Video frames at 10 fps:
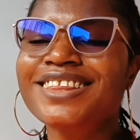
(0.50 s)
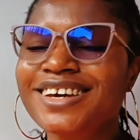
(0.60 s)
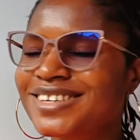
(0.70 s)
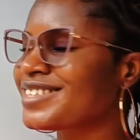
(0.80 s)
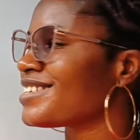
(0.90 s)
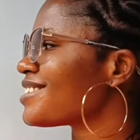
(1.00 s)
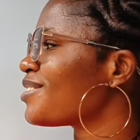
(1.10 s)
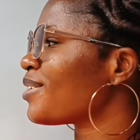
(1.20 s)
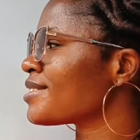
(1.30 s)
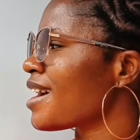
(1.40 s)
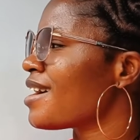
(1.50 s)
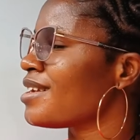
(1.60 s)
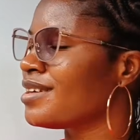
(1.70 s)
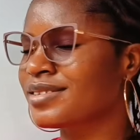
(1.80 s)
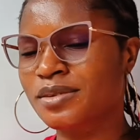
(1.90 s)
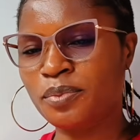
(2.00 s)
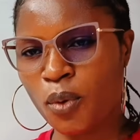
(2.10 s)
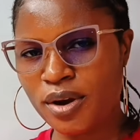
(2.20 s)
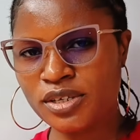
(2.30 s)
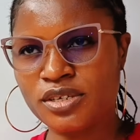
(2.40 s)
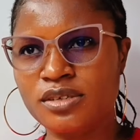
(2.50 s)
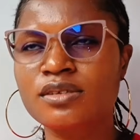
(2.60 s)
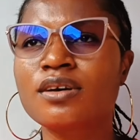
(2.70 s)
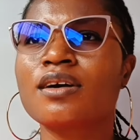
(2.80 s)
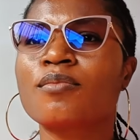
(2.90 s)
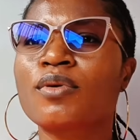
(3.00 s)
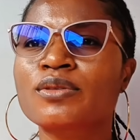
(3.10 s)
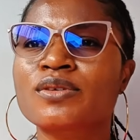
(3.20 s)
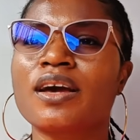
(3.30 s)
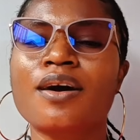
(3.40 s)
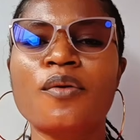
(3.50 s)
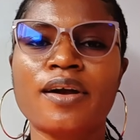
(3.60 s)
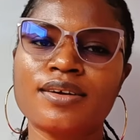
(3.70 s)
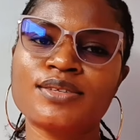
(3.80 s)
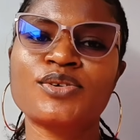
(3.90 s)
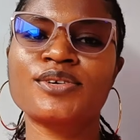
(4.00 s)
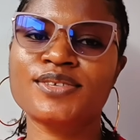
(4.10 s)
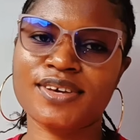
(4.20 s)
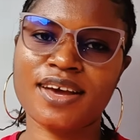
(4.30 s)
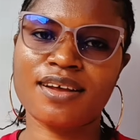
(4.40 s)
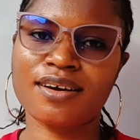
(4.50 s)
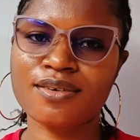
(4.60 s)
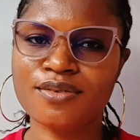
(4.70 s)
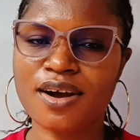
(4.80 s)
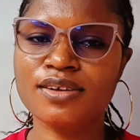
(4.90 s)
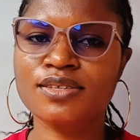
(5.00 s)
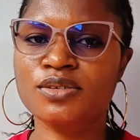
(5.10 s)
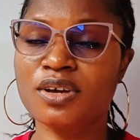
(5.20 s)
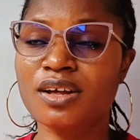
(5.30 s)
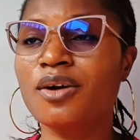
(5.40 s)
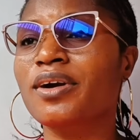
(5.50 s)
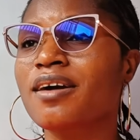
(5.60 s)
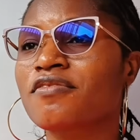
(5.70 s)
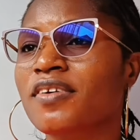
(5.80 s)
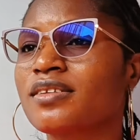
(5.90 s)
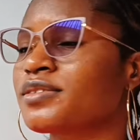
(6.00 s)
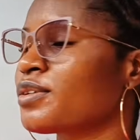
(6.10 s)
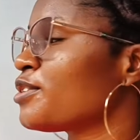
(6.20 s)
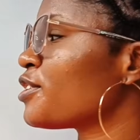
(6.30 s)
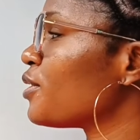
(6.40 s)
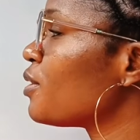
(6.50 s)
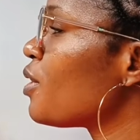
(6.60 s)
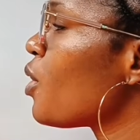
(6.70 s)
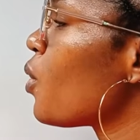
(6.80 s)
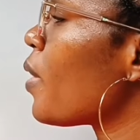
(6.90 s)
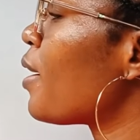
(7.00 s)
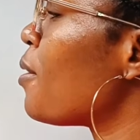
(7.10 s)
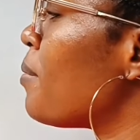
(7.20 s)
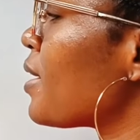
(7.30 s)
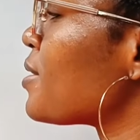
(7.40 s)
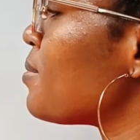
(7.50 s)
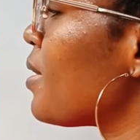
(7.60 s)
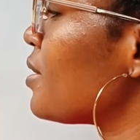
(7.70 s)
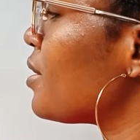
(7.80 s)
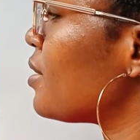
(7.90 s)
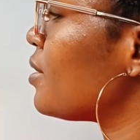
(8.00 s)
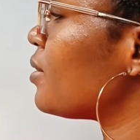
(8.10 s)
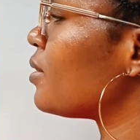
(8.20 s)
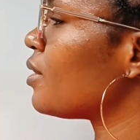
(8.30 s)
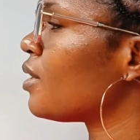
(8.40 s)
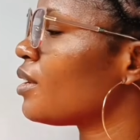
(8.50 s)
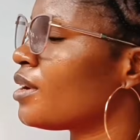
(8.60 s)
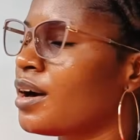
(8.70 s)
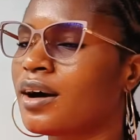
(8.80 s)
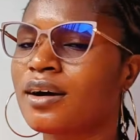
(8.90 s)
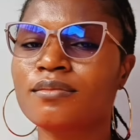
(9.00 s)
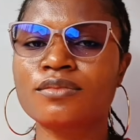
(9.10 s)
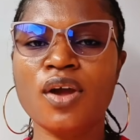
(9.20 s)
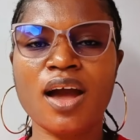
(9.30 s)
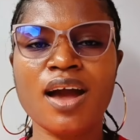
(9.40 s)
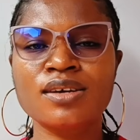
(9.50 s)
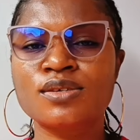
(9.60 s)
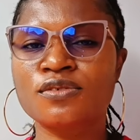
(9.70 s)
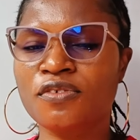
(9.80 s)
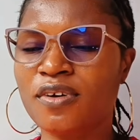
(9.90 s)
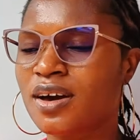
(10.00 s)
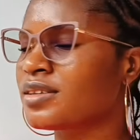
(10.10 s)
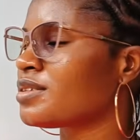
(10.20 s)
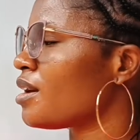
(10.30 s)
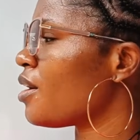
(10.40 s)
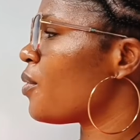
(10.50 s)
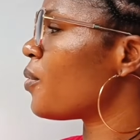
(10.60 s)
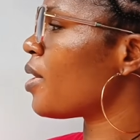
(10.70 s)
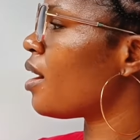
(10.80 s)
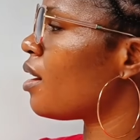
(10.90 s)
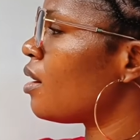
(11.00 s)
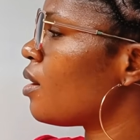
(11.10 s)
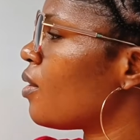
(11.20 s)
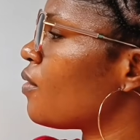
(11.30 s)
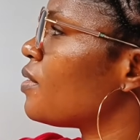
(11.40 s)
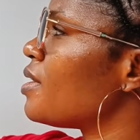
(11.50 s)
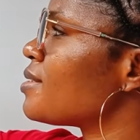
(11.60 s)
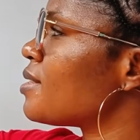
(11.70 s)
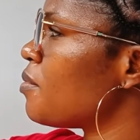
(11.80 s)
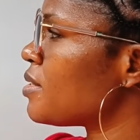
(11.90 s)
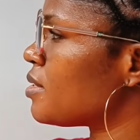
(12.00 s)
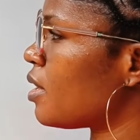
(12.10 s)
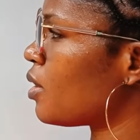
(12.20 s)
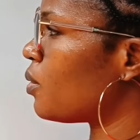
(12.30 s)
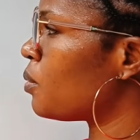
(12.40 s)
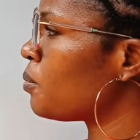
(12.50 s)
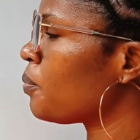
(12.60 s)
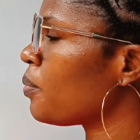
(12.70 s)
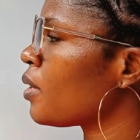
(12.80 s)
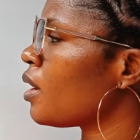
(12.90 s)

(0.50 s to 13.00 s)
This is not an easy question, but together we can do it together, right? Together we can find the solution. Welcome back to my channel. We are asked to find the area of this semicircle